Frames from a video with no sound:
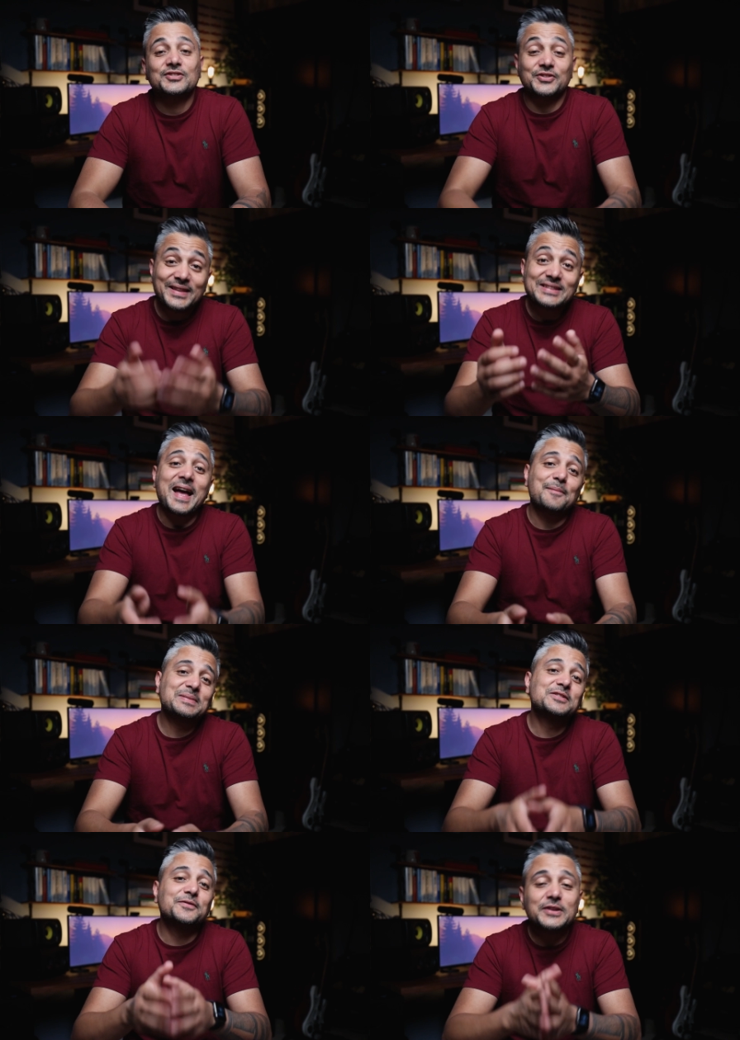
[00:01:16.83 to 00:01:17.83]
So this
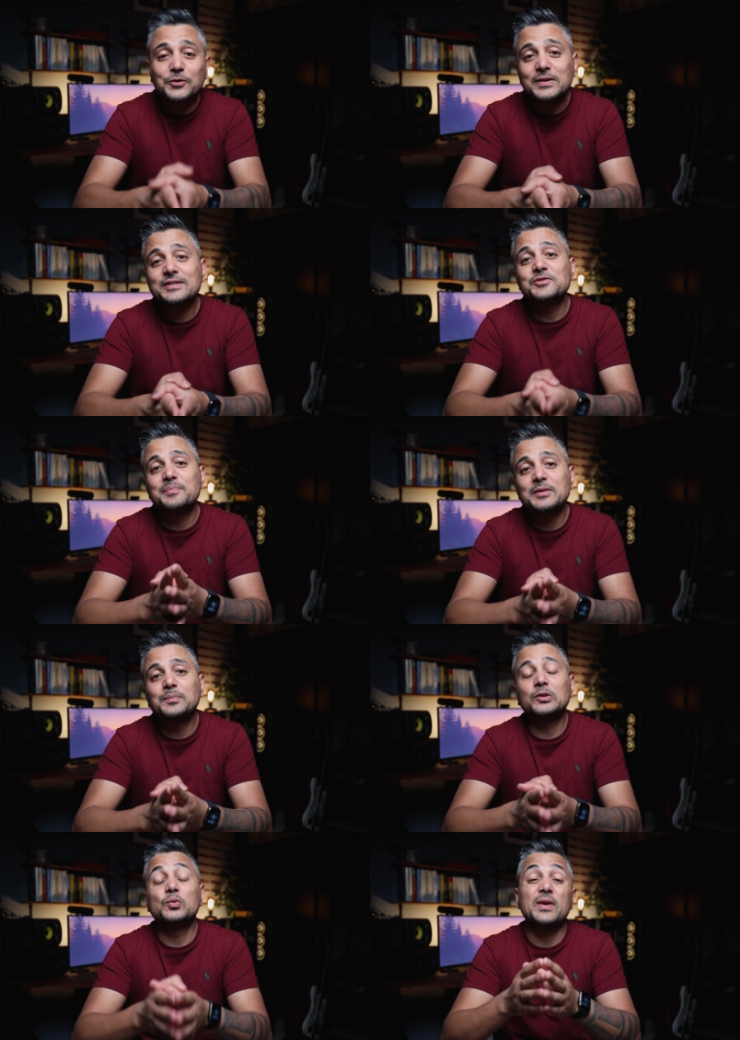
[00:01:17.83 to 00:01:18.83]
happens frequently to
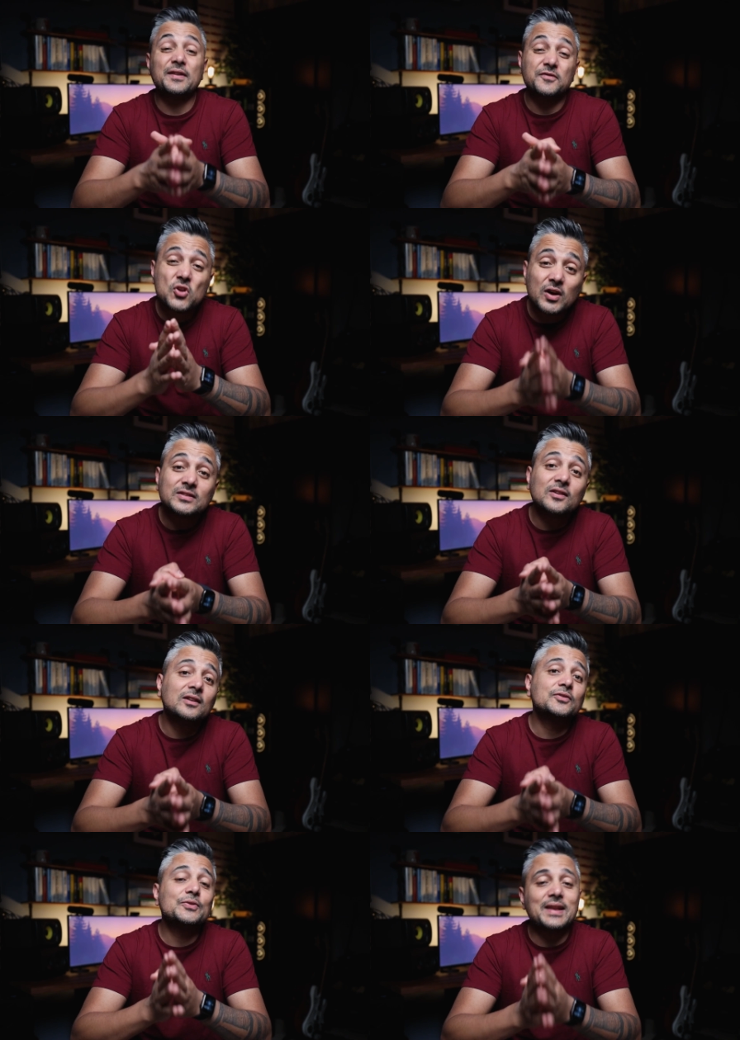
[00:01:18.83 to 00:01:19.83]
people who have not
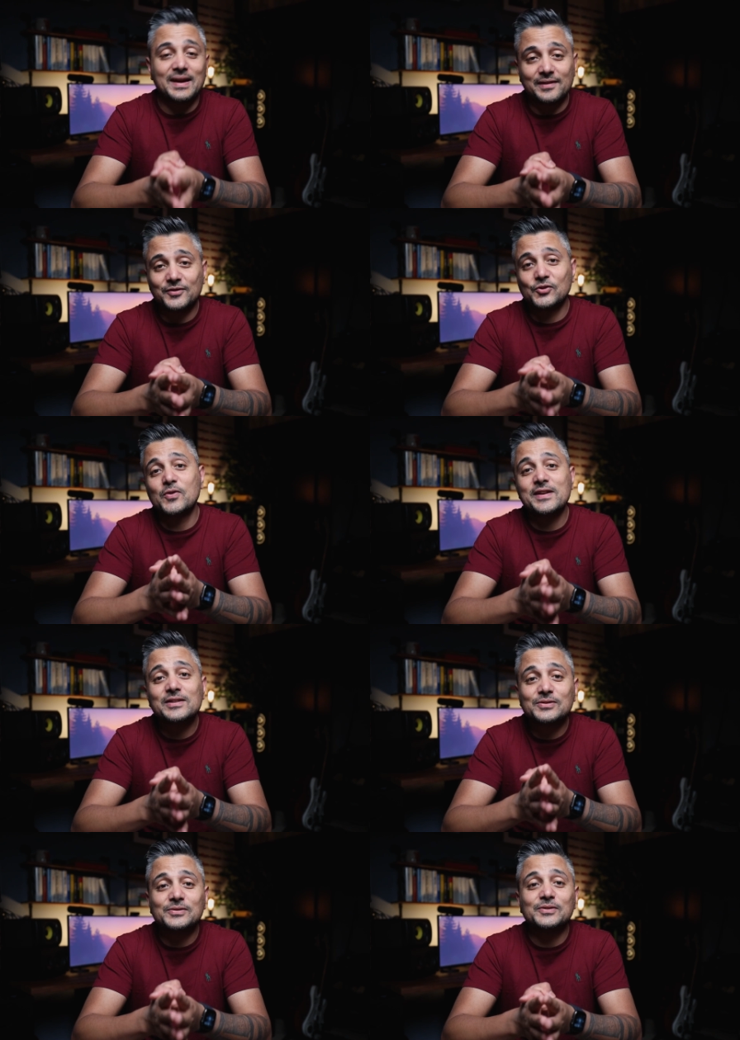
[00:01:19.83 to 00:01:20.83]
gone through life
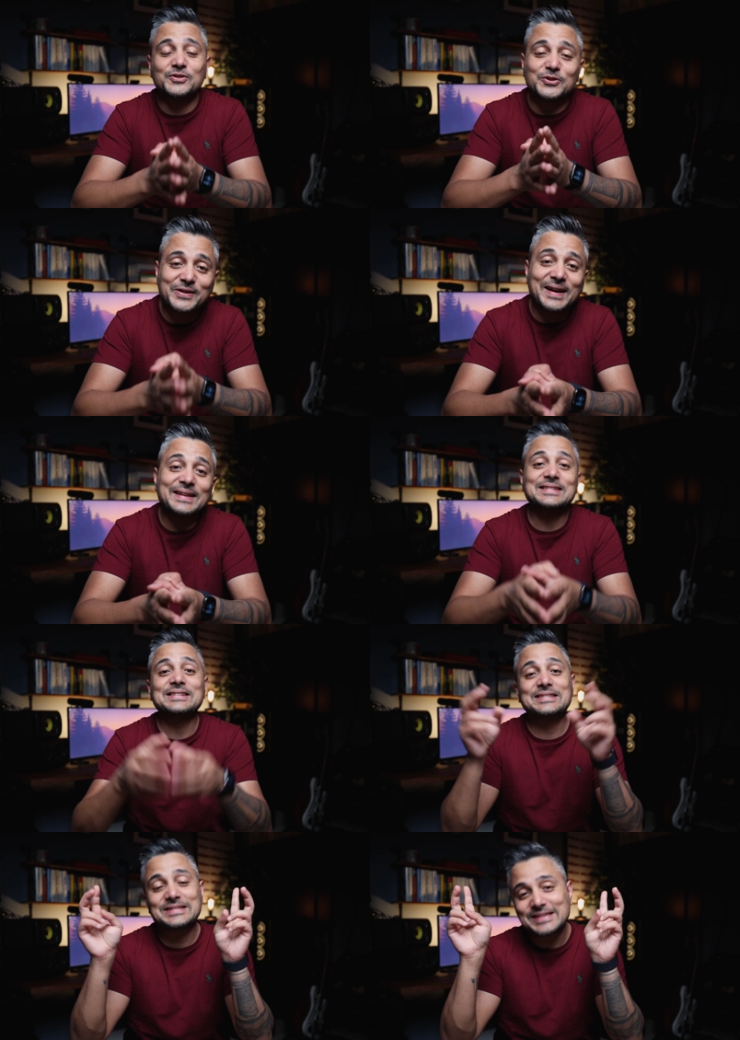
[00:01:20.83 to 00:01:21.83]
according to
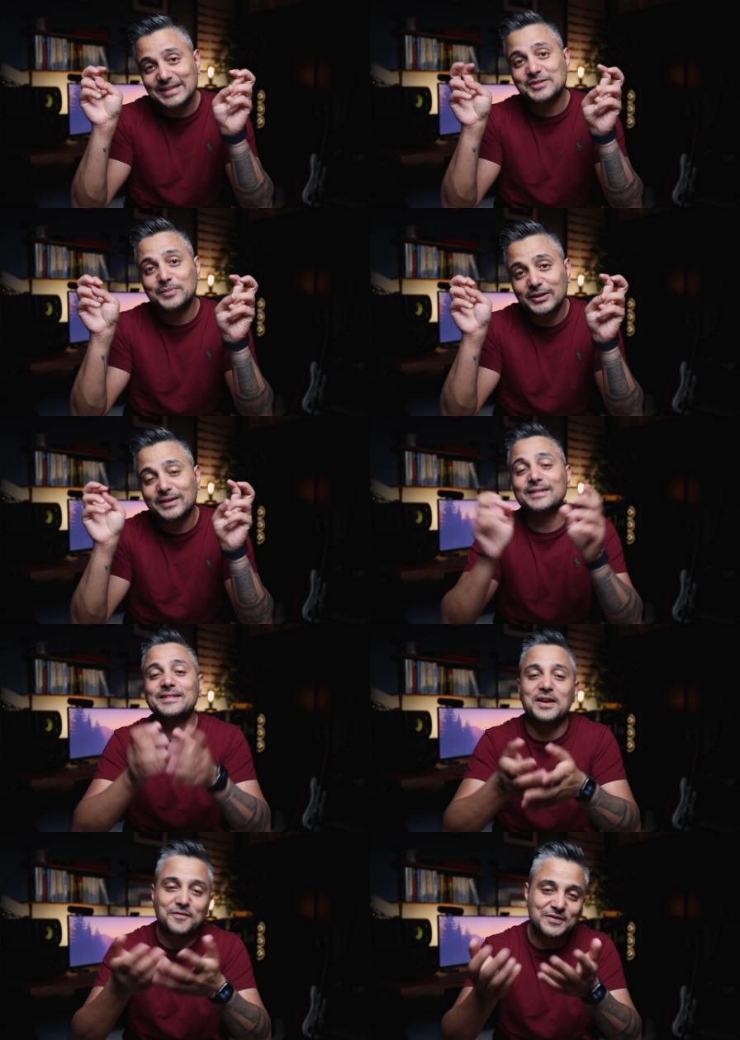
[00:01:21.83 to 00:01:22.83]
society's textbook
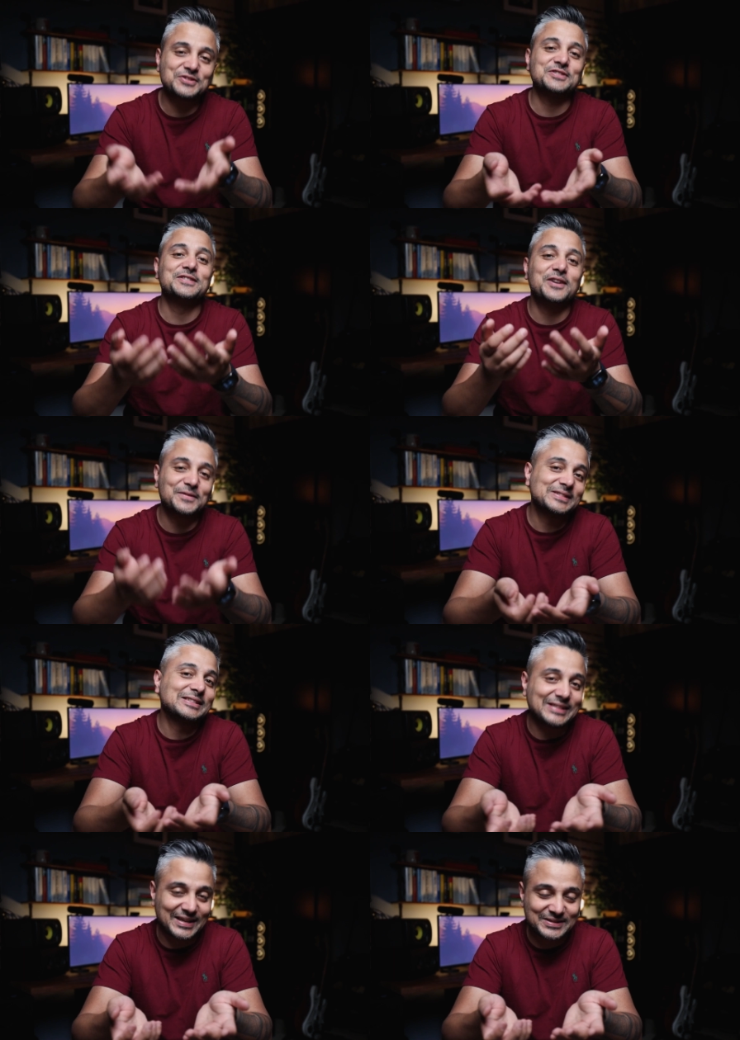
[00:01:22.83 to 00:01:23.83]
definition of
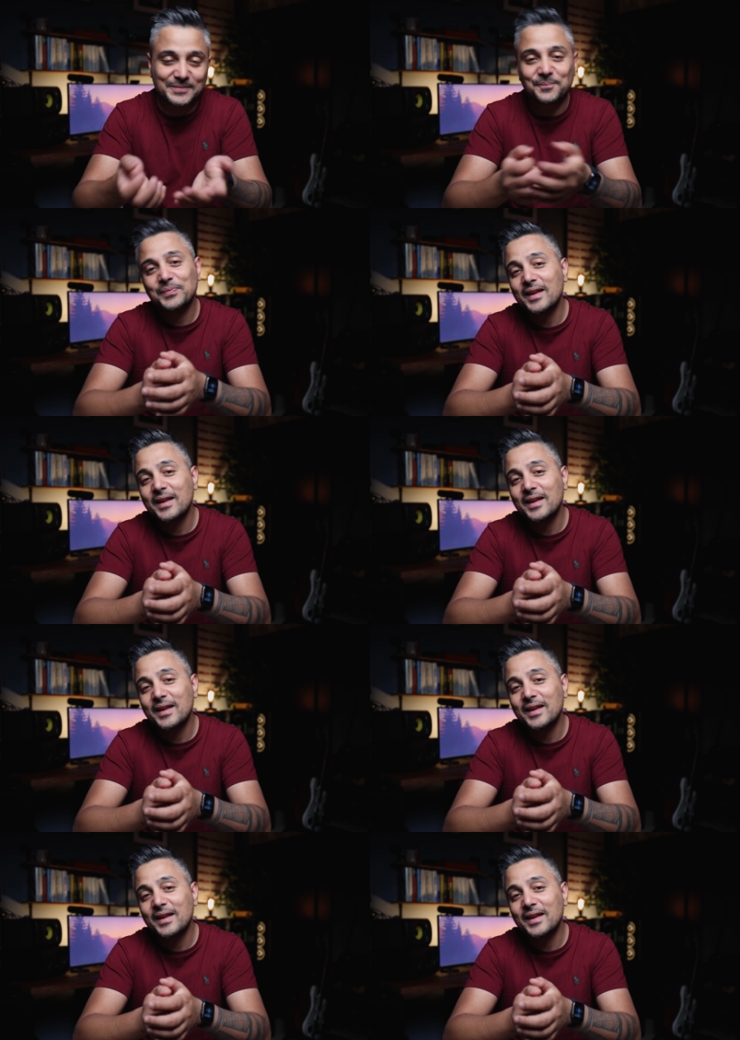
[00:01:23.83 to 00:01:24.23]
success.